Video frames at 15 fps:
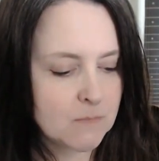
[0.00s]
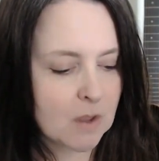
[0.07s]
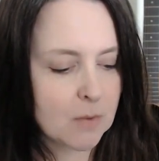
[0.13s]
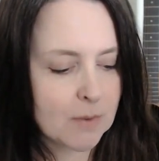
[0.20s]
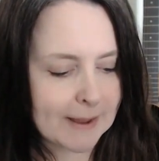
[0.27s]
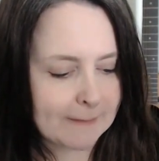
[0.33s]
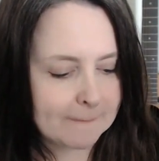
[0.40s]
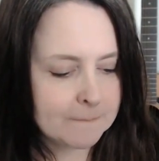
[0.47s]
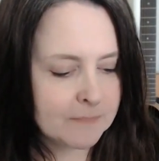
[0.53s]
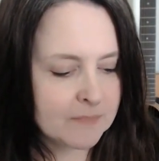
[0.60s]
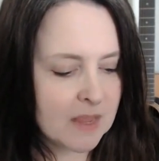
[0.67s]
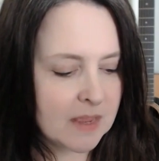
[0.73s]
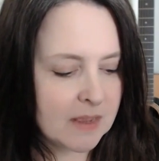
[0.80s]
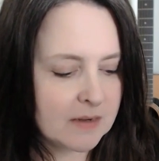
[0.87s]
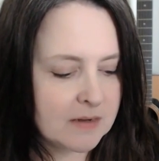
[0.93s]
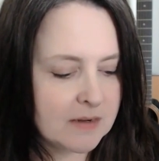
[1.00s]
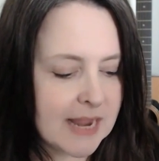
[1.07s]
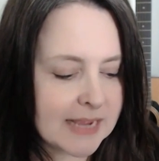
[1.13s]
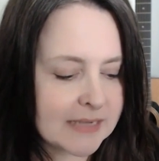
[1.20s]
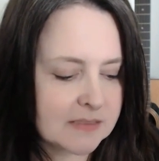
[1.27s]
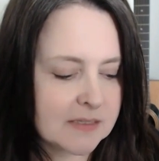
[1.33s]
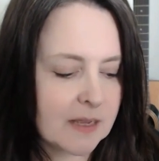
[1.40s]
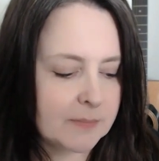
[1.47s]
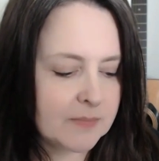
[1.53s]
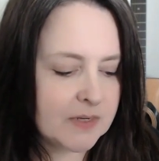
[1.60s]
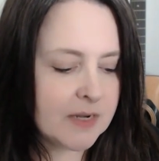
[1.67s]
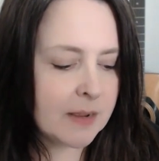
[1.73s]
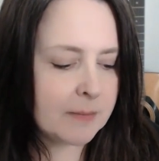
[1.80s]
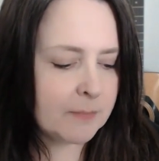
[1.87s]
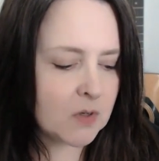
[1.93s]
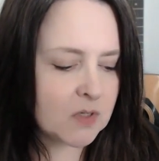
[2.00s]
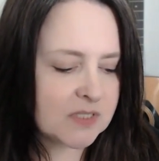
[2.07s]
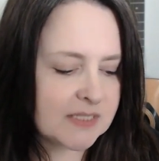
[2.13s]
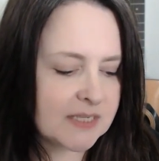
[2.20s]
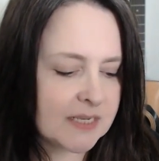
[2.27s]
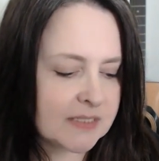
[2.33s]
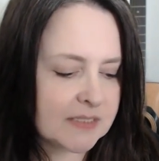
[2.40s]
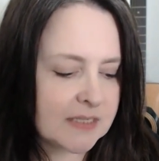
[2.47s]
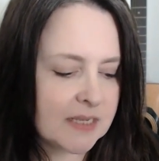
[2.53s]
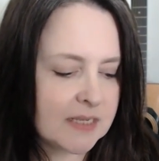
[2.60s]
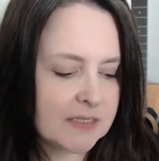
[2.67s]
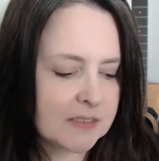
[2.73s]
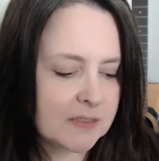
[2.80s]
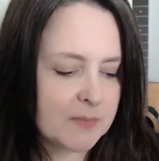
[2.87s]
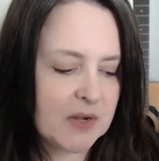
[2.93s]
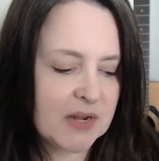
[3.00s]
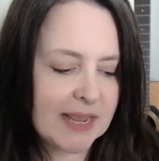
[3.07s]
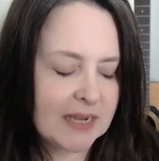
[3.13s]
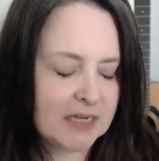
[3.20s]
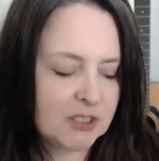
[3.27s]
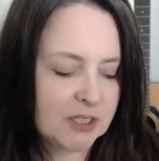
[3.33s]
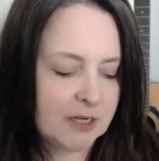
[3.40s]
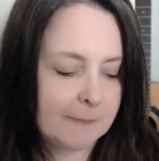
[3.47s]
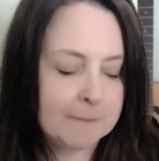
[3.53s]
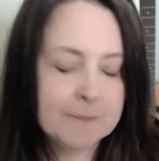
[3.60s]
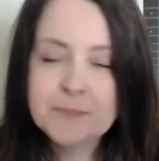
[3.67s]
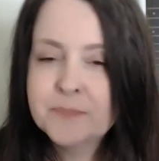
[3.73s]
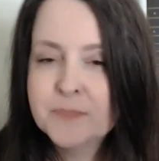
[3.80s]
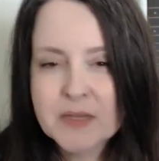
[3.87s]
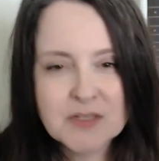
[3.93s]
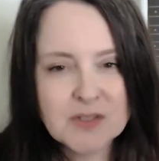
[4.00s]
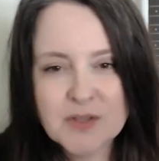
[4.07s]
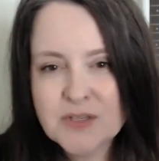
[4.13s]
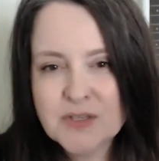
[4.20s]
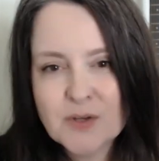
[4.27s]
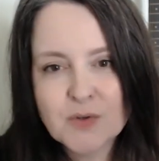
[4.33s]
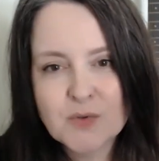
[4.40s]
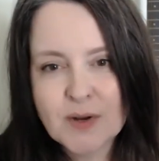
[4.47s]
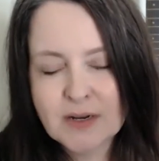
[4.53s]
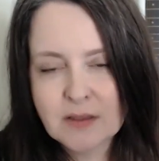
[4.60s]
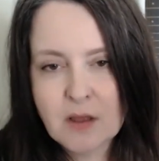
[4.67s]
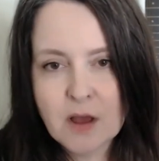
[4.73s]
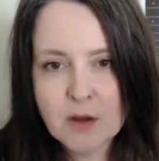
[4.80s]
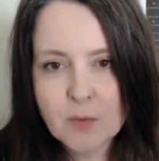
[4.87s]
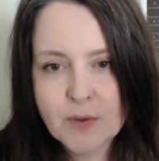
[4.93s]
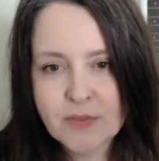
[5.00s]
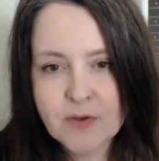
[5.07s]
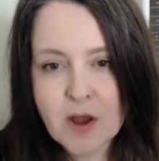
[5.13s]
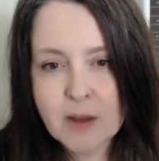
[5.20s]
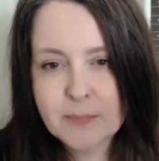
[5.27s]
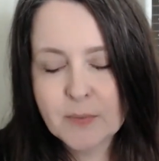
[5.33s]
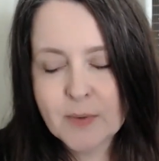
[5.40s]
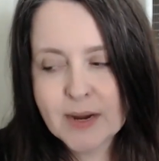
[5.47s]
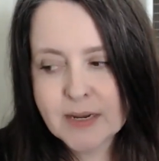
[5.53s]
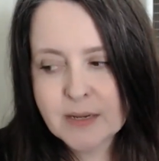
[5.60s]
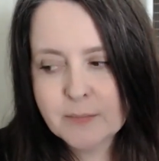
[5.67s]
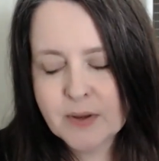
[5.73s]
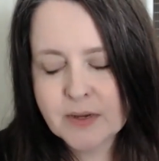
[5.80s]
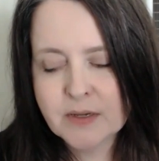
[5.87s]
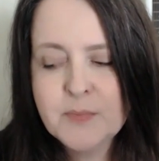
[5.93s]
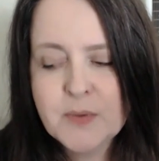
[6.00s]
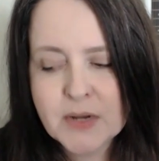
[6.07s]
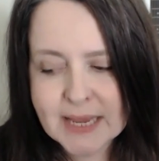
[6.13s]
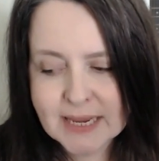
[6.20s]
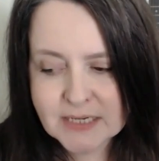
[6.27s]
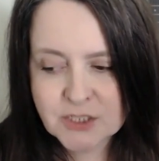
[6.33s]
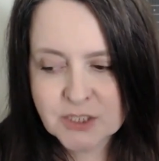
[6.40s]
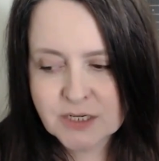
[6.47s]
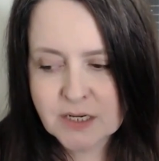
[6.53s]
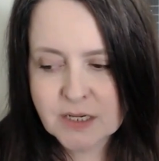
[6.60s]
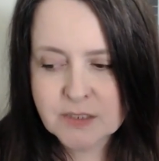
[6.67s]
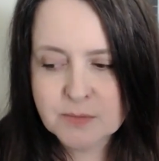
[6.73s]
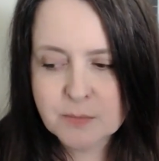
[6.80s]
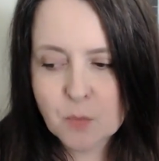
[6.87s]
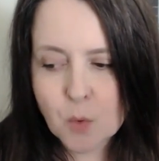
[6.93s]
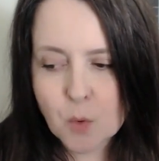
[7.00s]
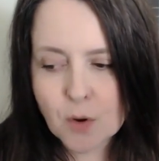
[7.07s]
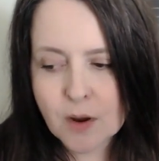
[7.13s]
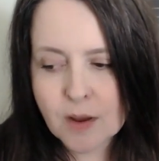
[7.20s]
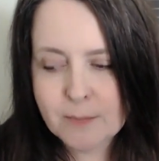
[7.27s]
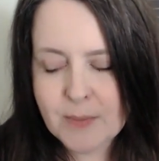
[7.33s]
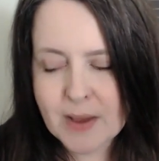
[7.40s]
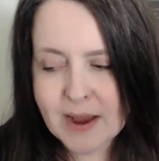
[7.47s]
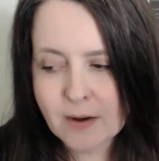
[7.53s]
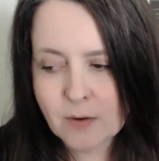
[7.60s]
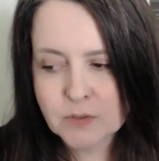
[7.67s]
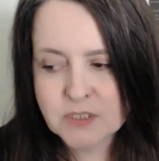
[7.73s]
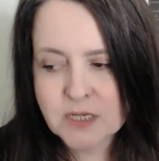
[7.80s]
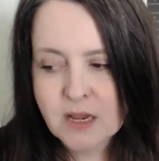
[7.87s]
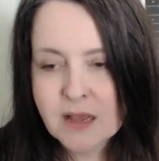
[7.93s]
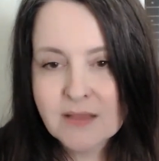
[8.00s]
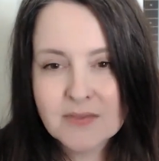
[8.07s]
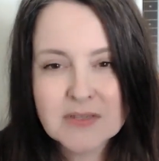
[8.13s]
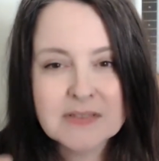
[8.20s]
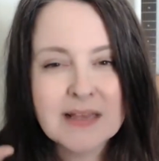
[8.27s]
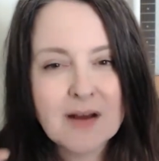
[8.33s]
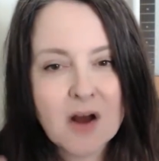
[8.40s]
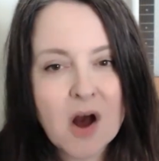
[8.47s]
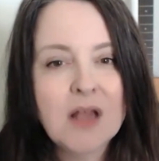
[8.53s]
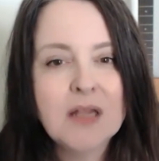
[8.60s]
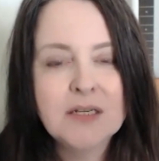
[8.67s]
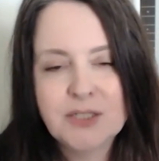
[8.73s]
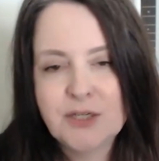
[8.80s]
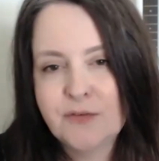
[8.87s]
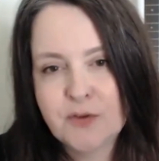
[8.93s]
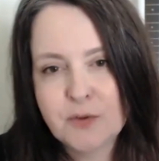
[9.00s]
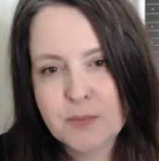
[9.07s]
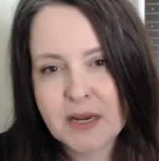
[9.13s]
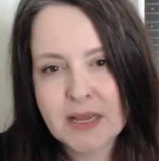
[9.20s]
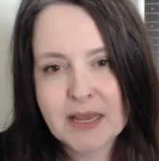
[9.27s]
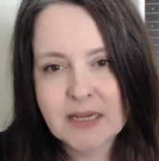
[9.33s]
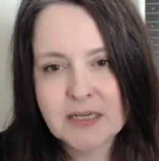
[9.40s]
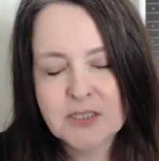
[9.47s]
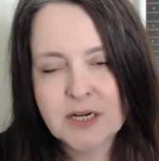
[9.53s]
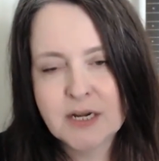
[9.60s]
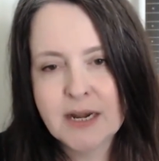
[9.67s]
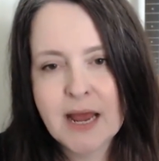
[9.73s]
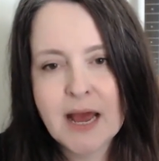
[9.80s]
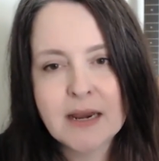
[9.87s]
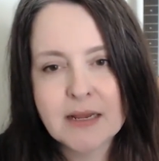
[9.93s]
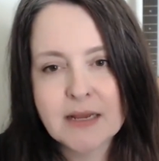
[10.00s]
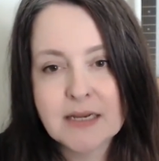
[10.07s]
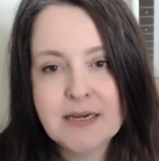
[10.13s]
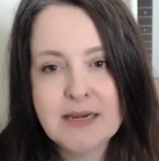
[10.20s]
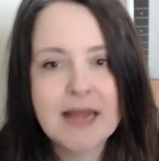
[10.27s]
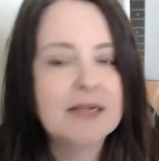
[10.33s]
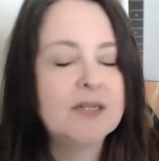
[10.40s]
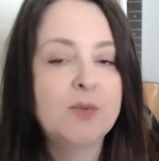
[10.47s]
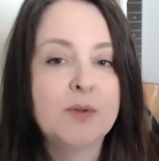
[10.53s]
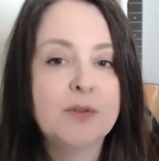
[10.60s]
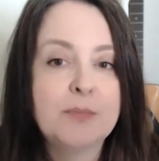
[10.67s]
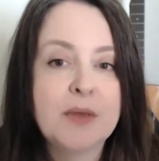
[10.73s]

Okay. Next up, number 6 is communication. So this goes right along with copywriting, but communication is more about the psychology of communication and how to connect with